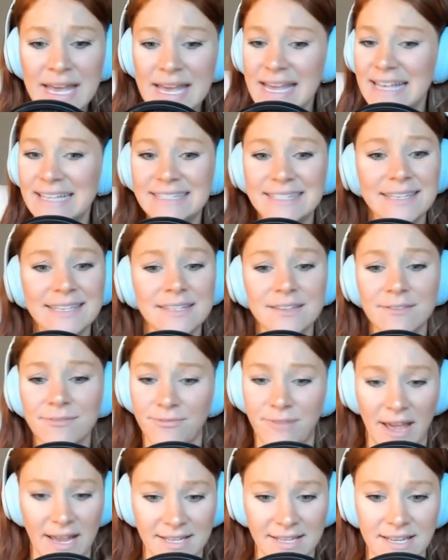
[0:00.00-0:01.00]
Is this
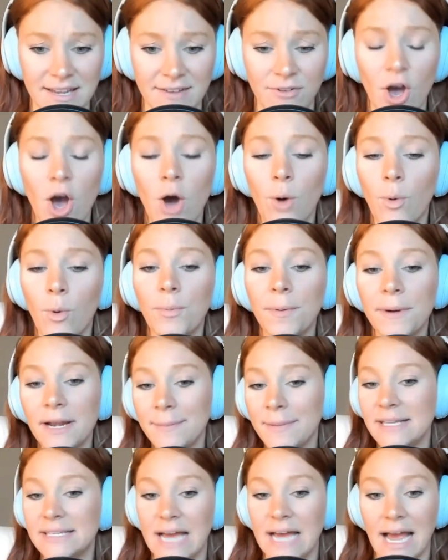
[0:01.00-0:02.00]
effective? Well, we're going
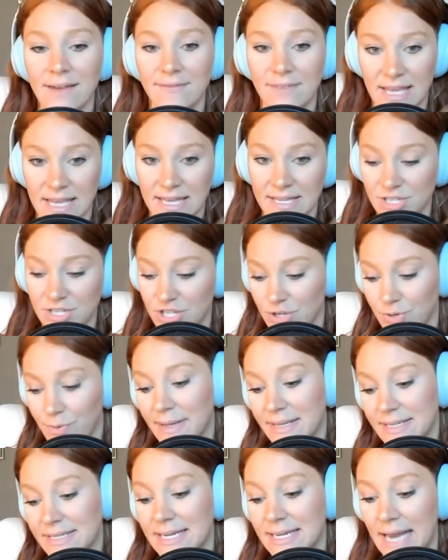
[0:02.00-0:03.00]
to be diving into
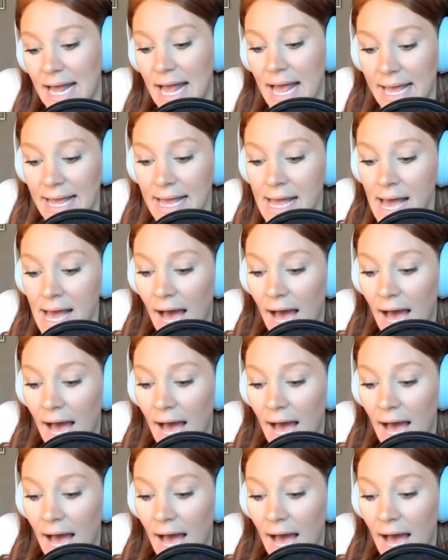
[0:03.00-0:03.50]
it today.